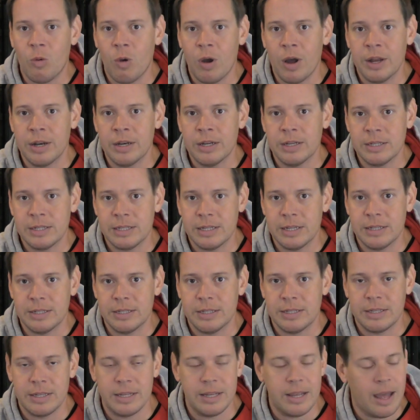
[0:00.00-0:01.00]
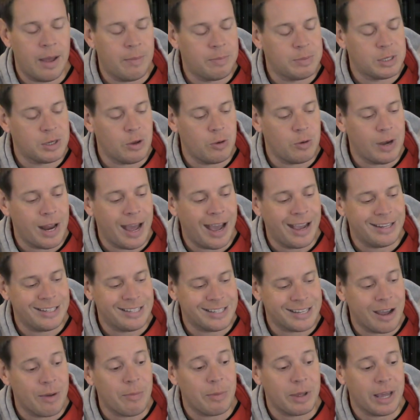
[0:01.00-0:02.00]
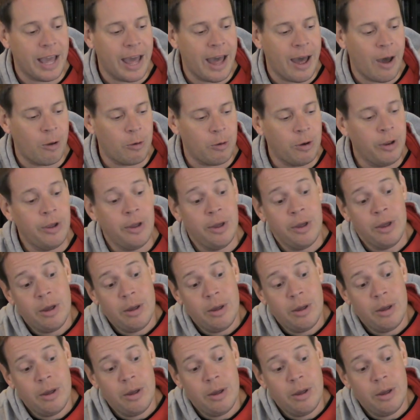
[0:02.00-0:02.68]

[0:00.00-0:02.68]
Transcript: one since the episode 9 is coming out.